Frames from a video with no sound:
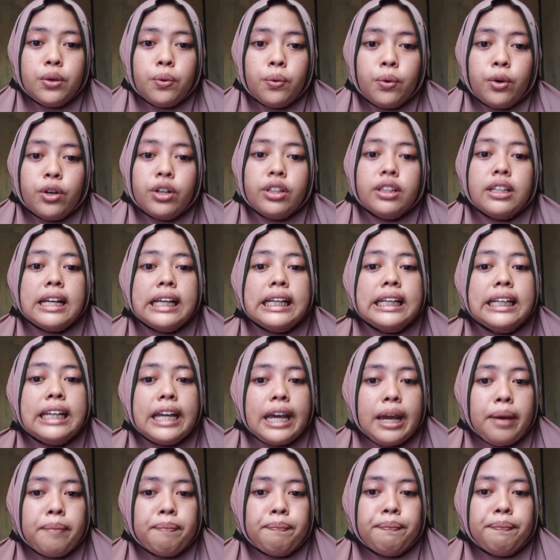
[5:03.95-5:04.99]
the word
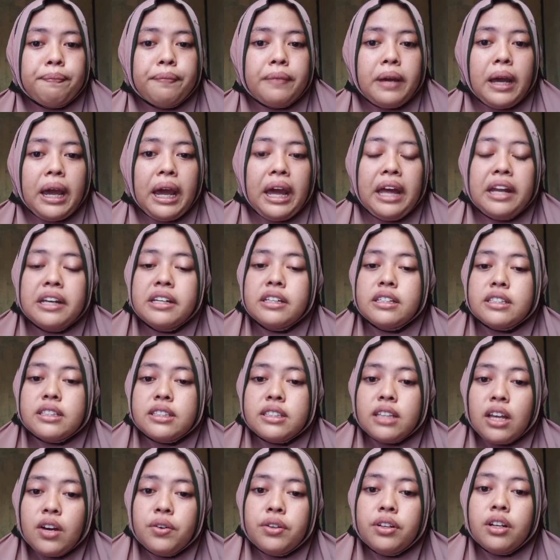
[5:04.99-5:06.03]
gap, and the
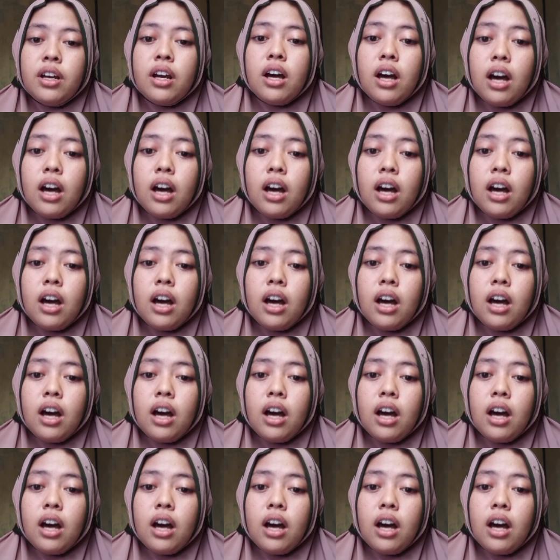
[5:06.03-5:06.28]
sound